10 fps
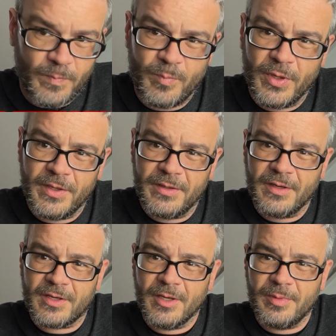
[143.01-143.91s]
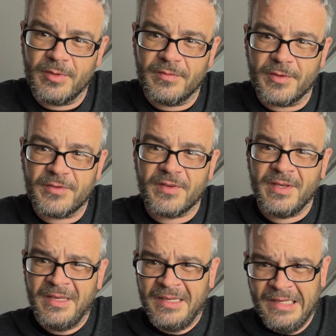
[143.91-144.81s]
But a couple of us
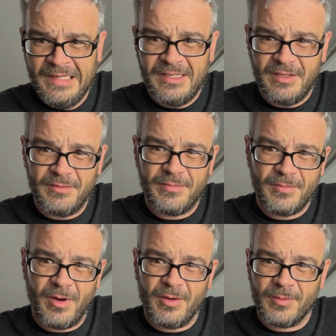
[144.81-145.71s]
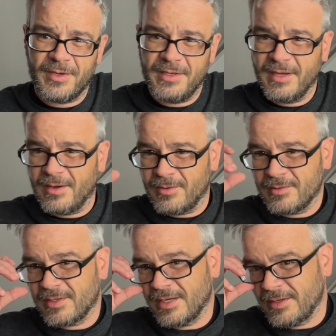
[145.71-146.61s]
have already
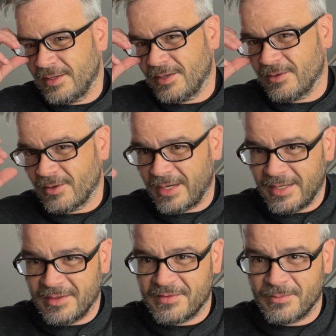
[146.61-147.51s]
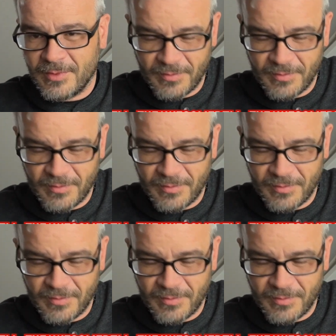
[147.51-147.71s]
now gotten it in our hands, and